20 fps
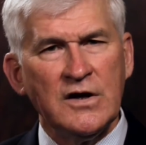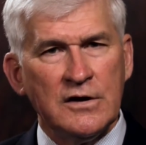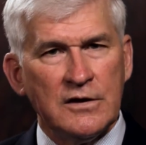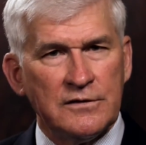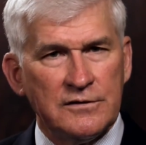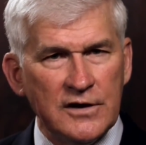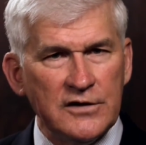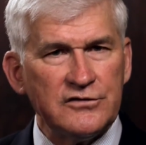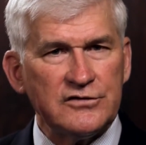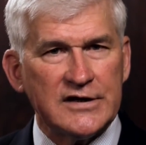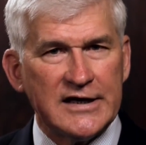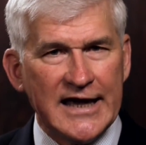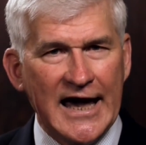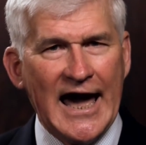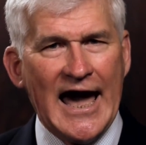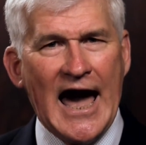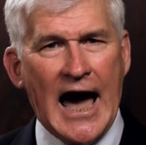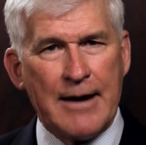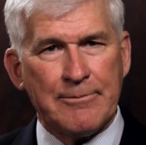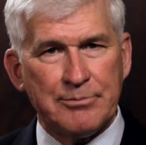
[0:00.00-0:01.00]
This
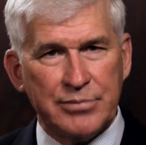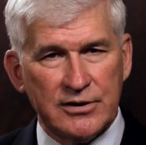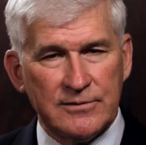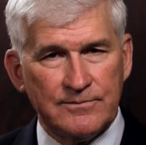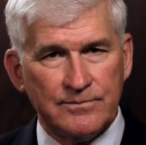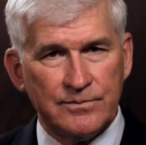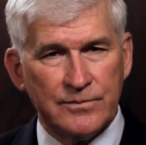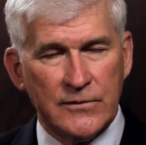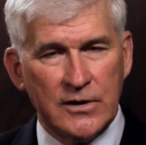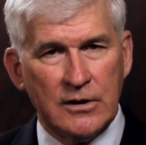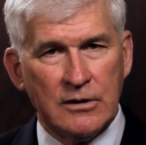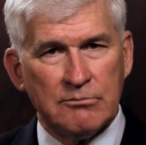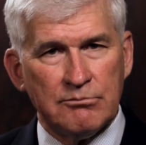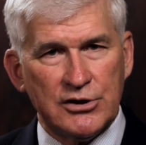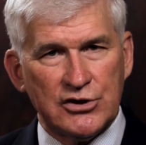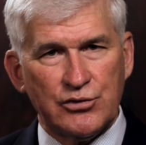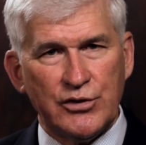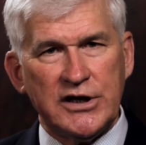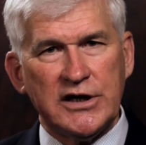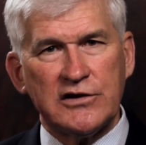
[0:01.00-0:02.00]
gap
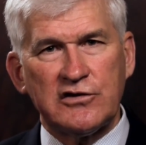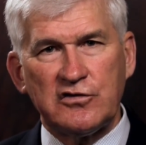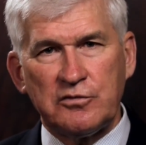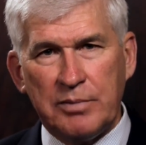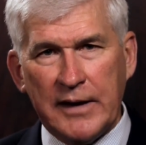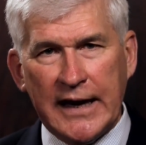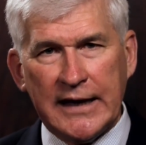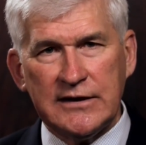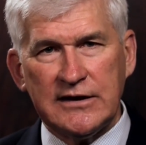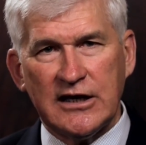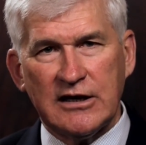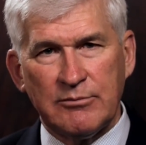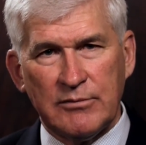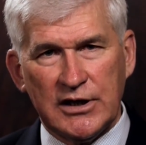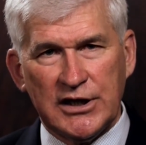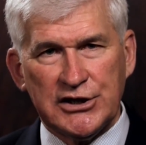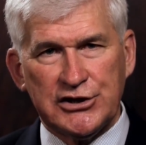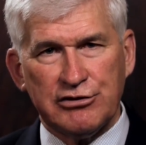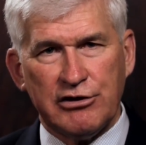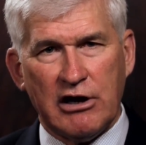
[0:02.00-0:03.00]
between expanding
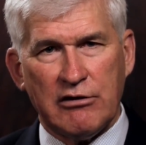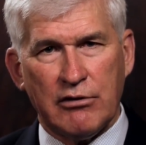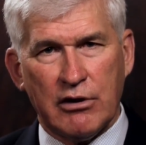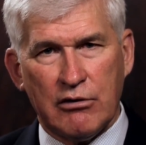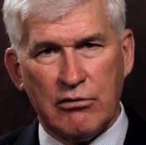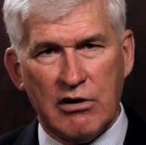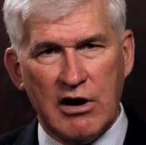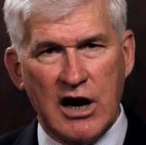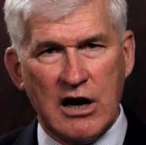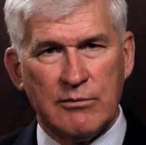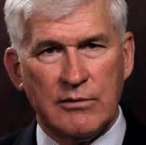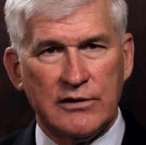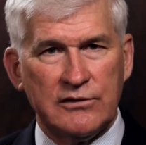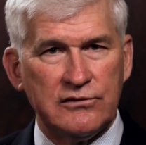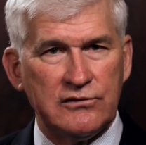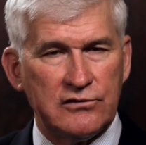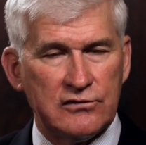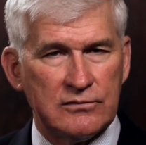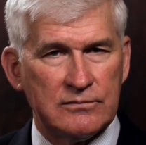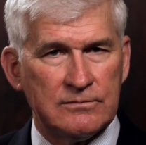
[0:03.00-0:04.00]
military
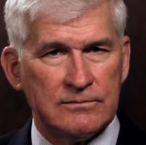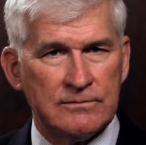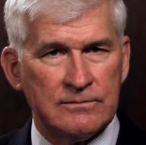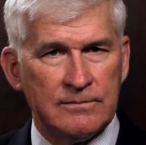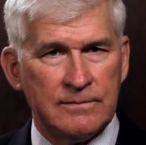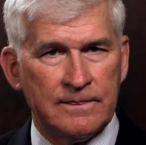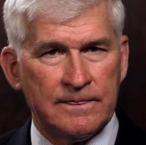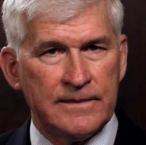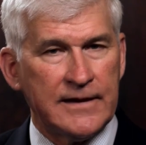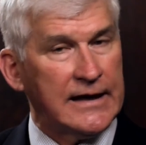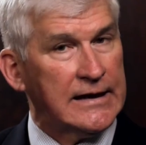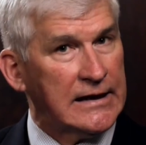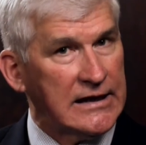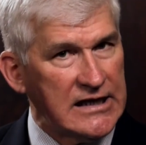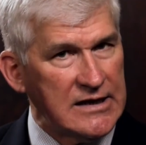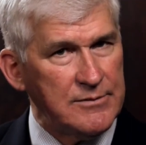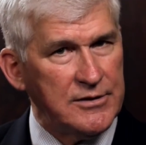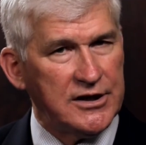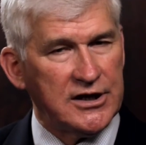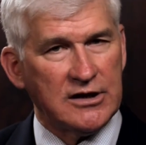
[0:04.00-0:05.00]
requirements and
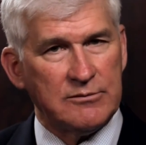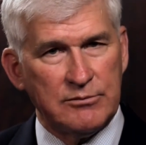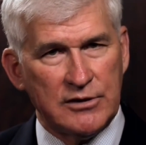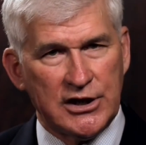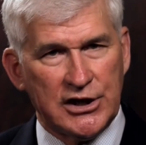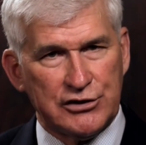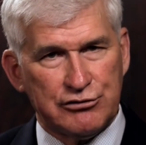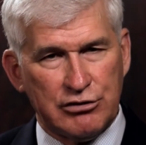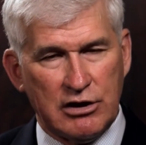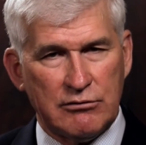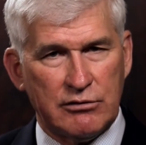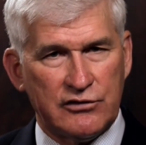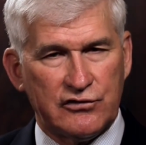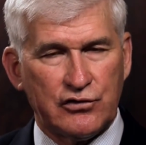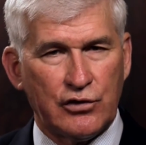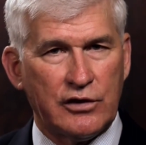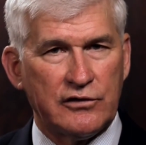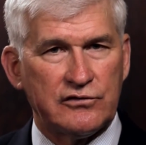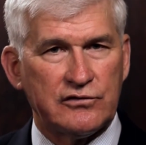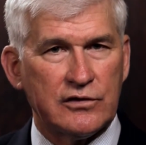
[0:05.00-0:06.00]
limited military
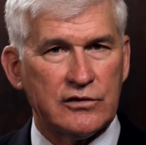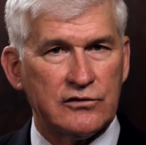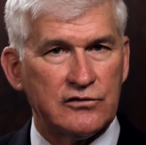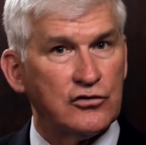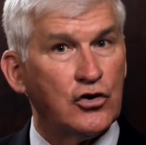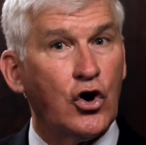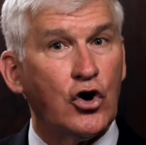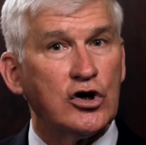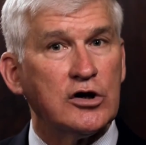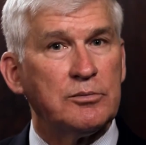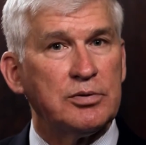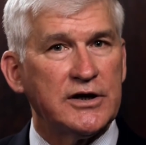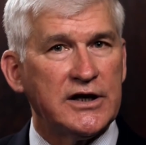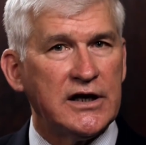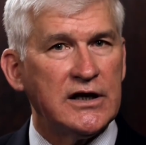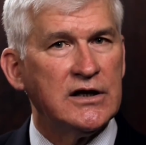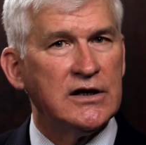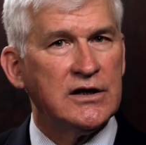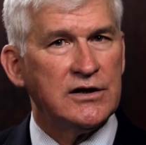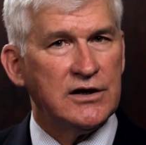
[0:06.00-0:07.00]
resources,
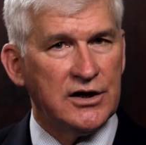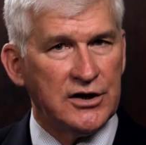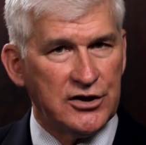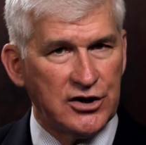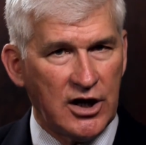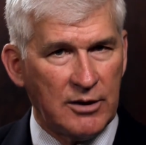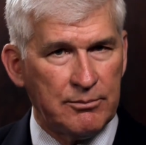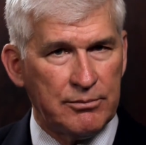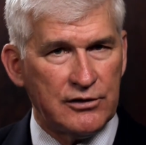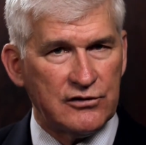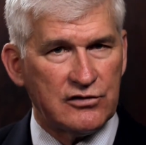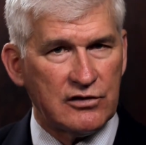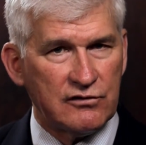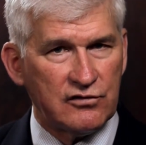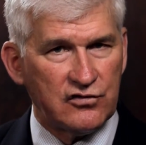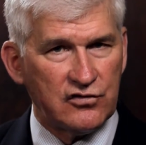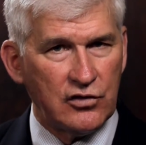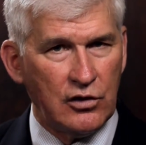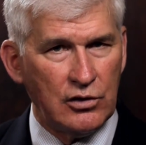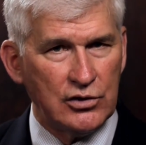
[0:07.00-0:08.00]
notably in numbers of
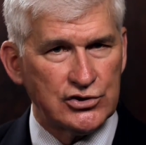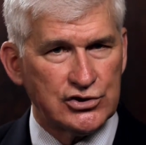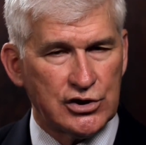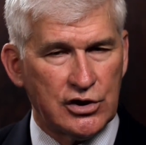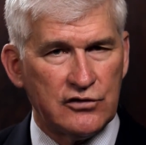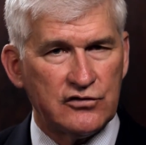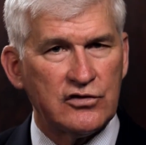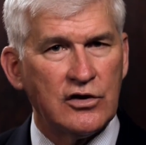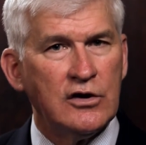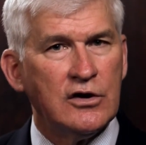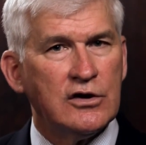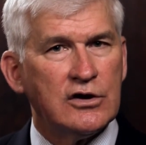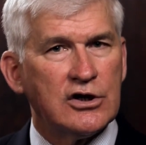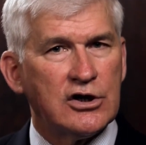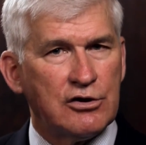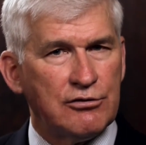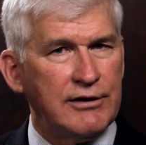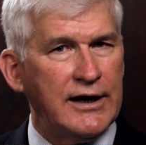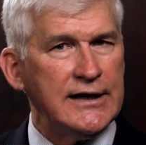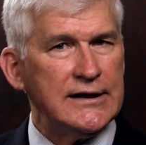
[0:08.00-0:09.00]
soldiers,
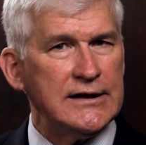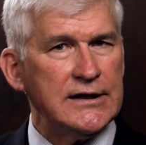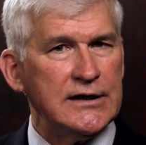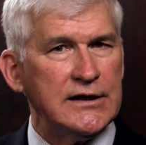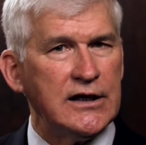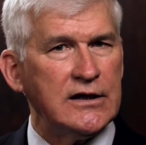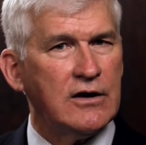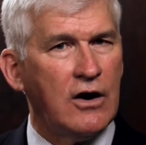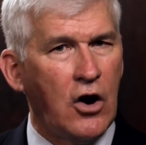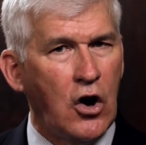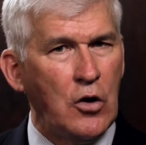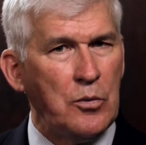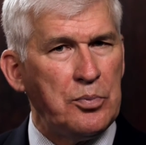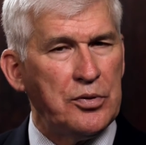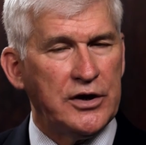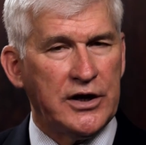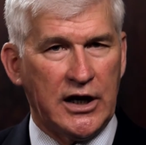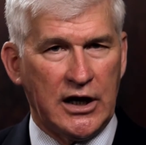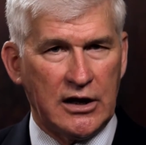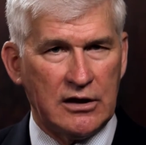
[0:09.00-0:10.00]
created an
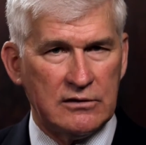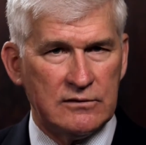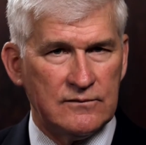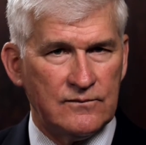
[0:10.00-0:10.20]
opening